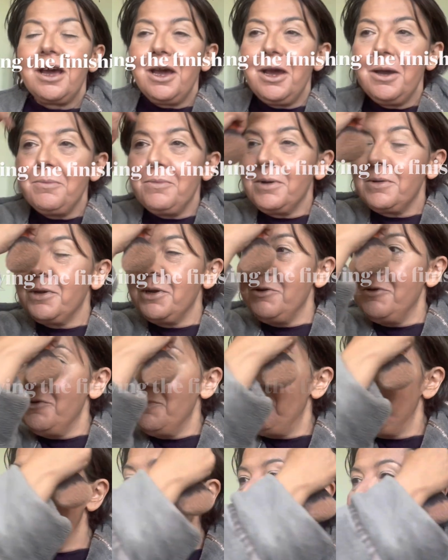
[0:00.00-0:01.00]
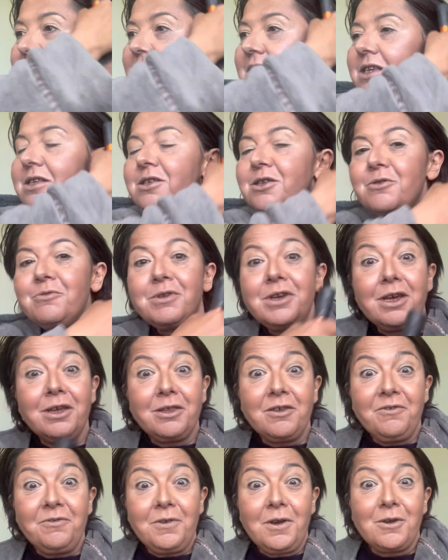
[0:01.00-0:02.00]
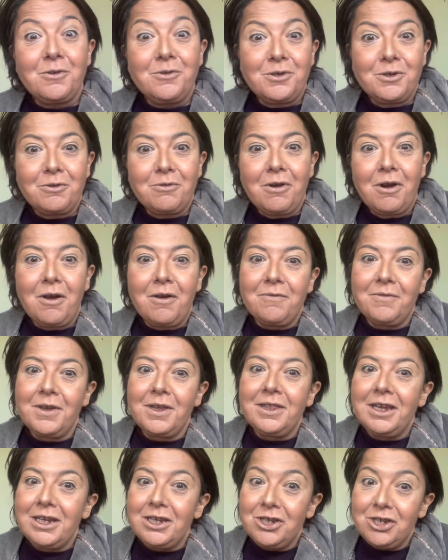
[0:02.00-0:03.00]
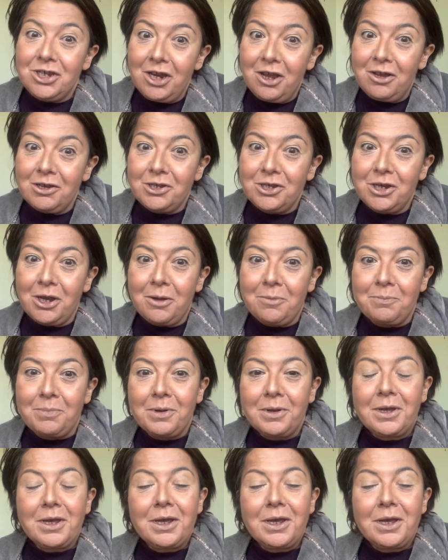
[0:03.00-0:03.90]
I'm going to apply this, do another photograph and then charge up